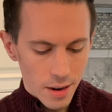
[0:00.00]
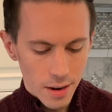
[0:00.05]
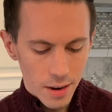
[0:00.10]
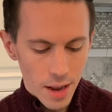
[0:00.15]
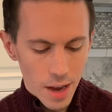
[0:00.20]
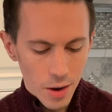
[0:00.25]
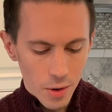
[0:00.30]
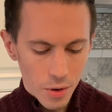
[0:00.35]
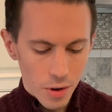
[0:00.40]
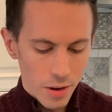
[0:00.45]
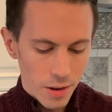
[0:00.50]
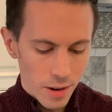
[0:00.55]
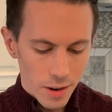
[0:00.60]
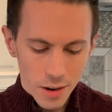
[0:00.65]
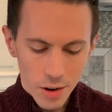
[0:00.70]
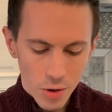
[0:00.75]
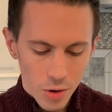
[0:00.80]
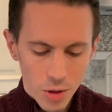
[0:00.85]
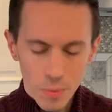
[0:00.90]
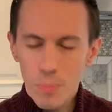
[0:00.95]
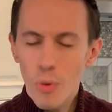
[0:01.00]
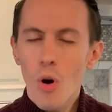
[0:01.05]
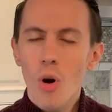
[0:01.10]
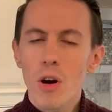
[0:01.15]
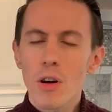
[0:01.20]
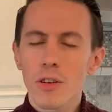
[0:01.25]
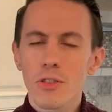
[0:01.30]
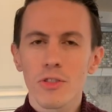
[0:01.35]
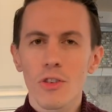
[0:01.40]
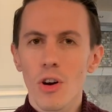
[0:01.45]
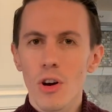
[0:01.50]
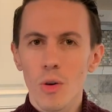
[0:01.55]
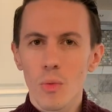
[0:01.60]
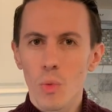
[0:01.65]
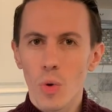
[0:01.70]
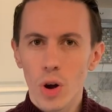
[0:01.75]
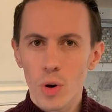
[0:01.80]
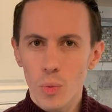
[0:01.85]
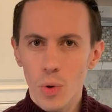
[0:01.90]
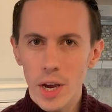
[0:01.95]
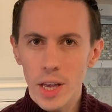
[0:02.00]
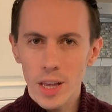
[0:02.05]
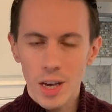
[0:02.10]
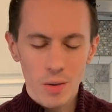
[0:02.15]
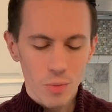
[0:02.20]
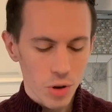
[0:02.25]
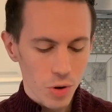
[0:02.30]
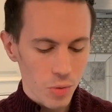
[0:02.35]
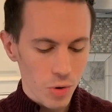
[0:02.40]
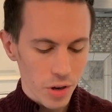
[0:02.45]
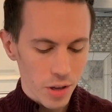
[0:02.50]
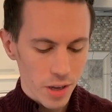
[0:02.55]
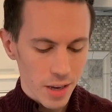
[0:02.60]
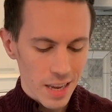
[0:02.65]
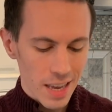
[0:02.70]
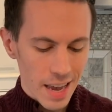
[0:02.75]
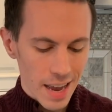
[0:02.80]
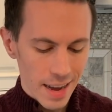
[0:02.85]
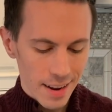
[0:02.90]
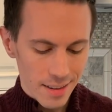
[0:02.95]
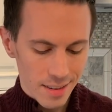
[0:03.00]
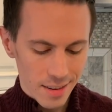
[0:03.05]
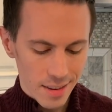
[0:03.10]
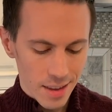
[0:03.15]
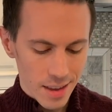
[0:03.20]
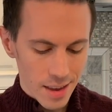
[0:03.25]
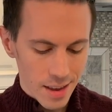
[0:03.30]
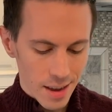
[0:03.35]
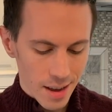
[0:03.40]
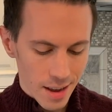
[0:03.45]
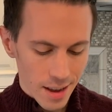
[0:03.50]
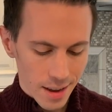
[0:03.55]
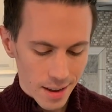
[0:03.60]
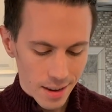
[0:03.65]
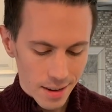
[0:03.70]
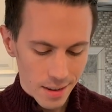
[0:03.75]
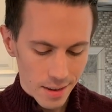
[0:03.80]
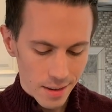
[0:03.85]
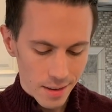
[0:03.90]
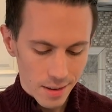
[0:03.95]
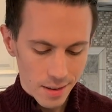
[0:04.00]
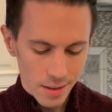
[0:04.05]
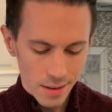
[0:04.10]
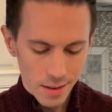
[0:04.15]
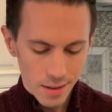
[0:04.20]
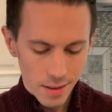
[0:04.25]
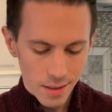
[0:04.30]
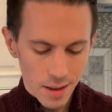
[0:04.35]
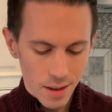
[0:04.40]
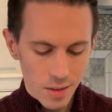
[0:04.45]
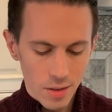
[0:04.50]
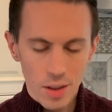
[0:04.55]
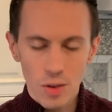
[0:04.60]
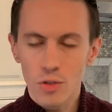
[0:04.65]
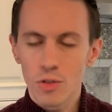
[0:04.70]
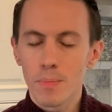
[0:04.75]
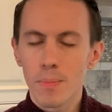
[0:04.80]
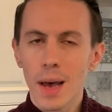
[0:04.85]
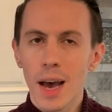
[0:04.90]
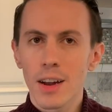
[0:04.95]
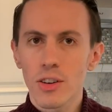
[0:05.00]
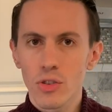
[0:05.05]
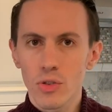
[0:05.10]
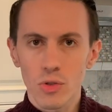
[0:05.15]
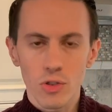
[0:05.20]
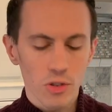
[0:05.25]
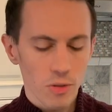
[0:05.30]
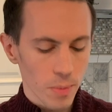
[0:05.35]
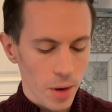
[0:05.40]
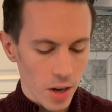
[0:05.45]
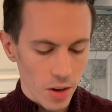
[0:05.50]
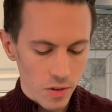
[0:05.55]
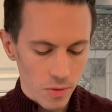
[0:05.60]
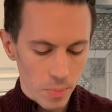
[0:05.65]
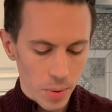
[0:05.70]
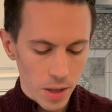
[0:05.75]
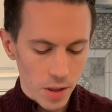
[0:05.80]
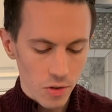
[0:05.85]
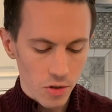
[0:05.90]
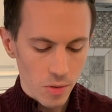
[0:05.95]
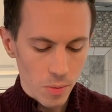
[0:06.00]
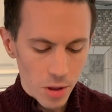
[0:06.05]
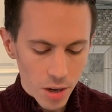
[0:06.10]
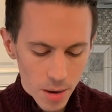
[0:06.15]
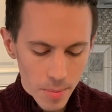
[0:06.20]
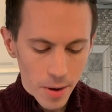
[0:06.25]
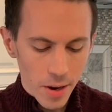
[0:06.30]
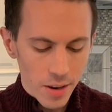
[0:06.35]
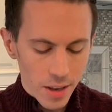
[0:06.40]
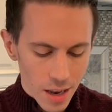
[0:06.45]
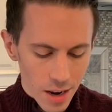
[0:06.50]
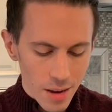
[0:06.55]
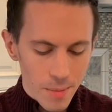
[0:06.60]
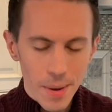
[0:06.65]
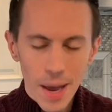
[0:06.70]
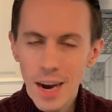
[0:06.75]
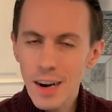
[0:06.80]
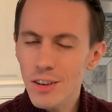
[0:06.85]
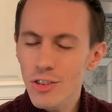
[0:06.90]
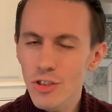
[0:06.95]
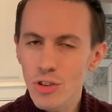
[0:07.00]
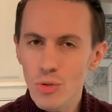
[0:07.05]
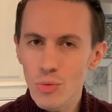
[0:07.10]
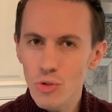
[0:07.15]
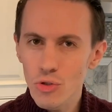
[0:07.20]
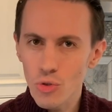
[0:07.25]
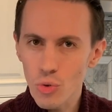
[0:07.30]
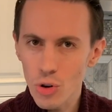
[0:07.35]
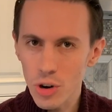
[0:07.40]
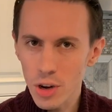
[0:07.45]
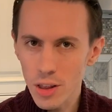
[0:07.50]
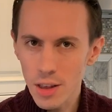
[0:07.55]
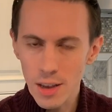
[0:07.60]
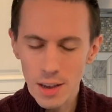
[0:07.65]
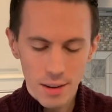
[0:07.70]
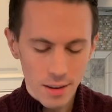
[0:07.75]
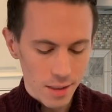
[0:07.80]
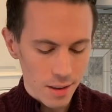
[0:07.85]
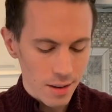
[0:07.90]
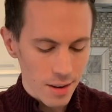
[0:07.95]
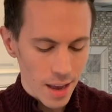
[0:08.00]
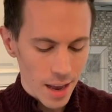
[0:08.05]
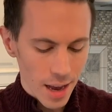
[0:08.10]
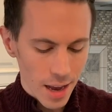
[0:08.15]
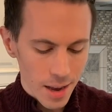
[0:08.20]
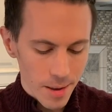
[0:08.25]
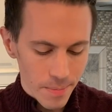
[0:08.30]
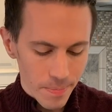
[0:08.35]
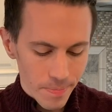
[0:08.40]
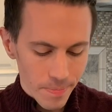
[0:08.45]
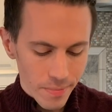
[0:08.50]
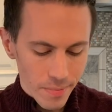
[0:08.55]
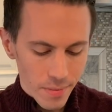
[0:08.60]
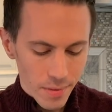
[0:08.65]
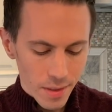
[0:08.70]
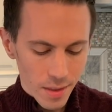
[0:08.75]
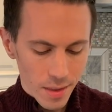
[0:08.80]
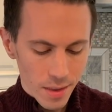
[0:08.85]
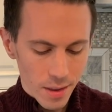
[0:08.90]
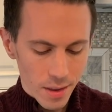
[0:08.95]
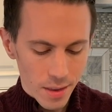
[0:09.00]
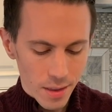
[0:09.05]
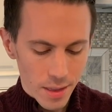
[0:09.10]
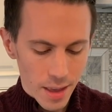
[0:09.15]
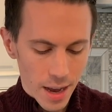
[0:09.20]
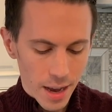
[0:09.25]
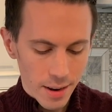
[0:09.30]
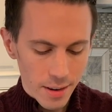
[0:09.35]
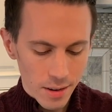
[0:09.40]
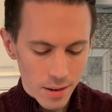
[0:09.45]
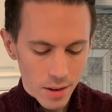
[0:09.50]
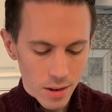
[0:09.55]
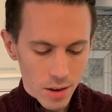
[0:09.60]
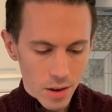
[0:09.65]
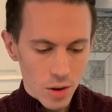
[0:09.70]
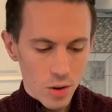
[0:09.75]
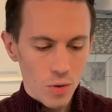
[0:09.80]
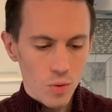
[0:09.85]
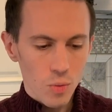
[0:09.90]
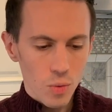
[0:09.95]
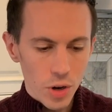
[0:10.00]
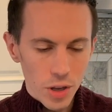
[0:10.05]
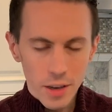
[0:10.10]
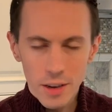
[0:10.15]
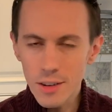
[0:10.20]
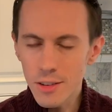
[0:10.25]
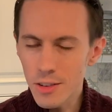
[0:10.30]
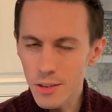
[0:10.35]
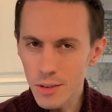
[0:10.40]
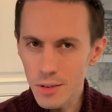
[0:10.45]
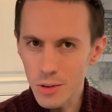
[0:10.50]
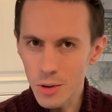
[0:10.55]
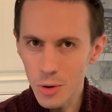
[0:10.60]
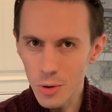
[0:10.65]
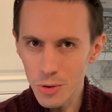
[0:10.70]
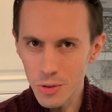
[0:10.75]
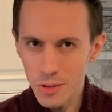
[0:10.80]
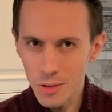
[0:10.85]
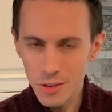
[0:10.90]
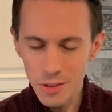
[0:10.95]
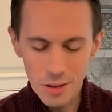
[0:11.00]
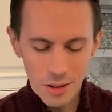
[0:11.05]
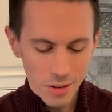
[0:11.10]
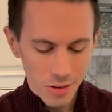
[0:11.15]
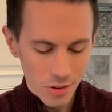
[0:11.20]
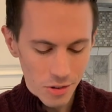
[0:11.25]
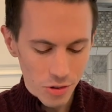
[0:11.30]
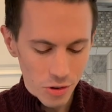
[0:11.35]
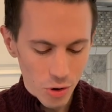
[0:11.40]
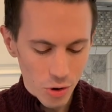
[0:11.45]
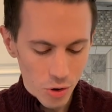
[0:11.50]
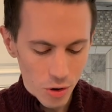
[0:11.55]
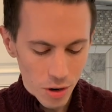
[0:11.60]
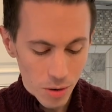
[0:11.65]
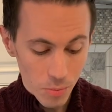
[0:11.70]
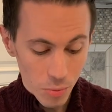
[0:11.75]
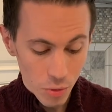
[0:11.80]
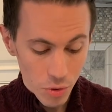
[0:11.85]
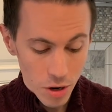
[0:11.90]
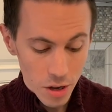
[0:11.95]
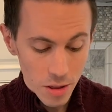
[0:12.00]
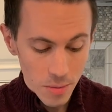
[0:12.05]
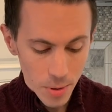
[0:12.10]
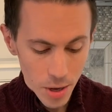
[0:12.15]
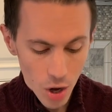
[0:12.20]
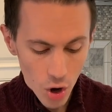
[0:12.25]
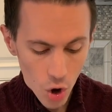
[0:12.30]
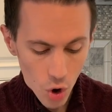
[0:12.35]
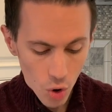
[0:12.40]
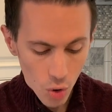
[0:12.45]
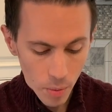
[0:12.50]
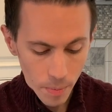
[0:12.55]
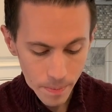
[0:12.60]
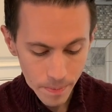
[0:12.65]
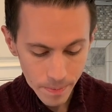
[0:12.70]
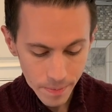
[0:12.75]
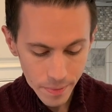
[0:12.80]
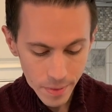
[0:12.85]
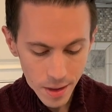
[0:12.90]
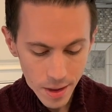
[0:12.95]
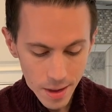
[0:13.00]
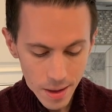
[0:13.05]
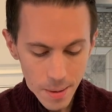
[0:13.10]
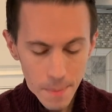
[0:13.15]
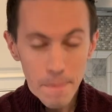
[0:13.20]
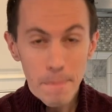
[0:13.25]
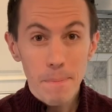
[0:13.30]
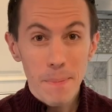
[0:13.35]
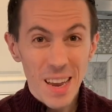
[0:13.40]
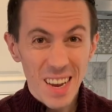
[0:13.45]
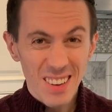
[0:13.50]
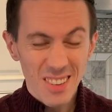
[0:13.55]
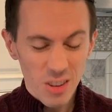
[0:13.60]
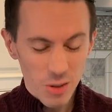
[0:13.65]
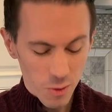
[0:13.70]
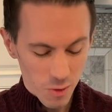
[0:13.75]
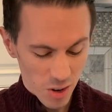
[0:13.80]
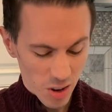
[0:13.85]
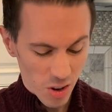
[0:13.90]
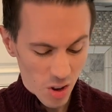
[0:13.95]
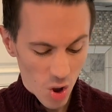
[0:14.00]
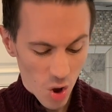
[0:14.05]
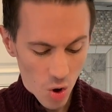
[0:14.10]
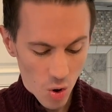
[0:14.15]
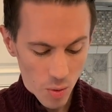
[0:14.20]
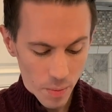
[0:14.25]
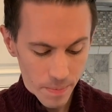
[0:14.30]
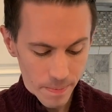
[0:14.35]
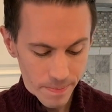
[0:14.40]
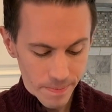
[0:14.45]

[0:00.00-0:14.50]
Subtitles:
Now, you know, the parks are one way that we really get the those magical smells, but there's something about getting back to your resort at the end of the day that really, to go to Lisa's slogan, breathe, be home, makes you feel home.